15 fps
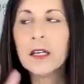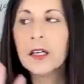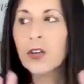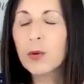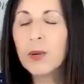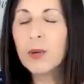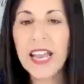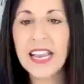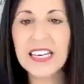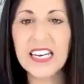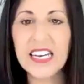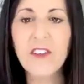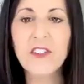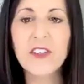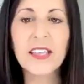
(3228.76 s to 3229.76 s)
created
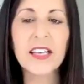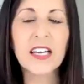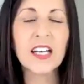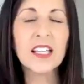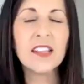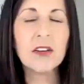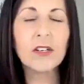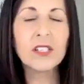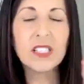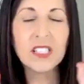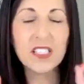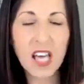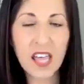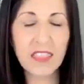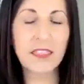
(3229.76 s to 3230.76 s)
everything. There's
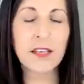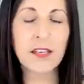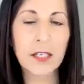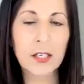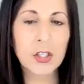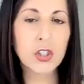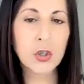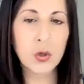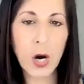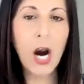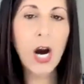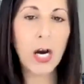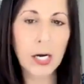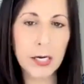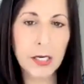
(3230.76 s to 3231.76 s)
nothing too
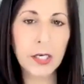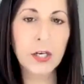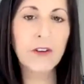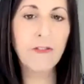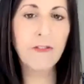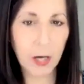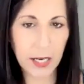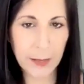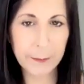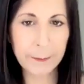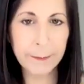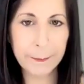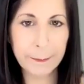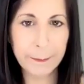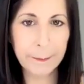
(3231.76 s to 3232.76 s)
hard for him.
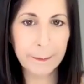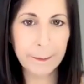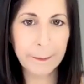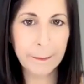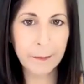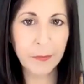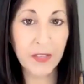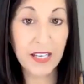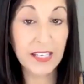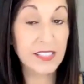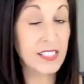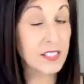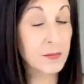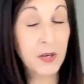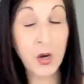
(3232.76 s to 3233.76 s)
He
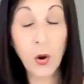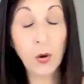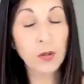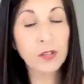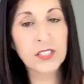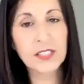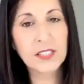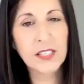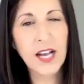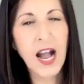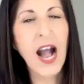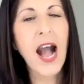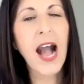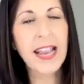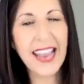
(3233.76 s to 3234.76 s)
says, Behold,
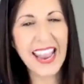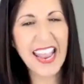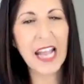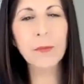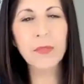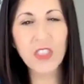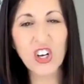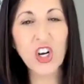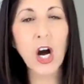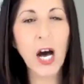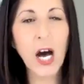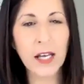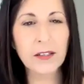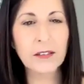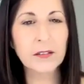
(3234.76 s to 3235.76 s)
I am the
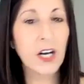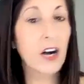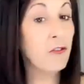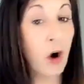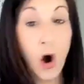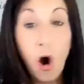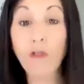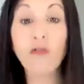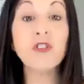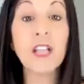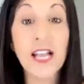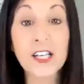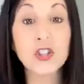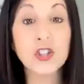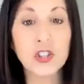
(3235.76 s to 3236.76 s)
God of all
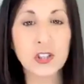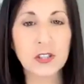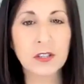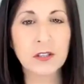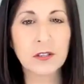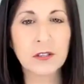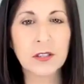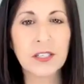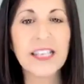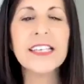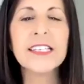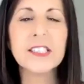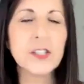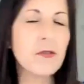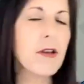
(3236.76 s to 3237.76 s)
flesh.
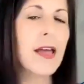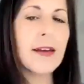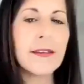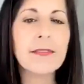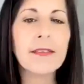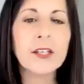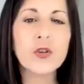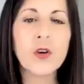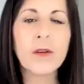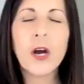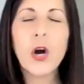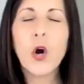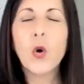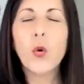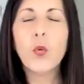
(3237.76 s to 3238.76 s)
Is there anything too hard?
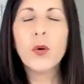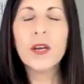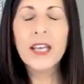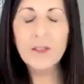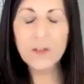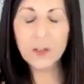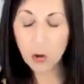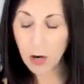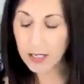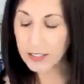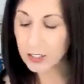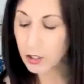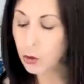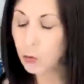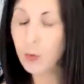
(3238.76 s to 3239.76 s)
We have
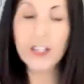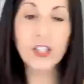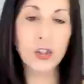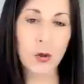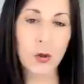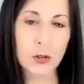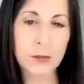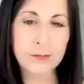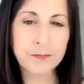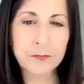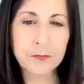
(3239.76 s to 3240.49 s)
crossed a threshold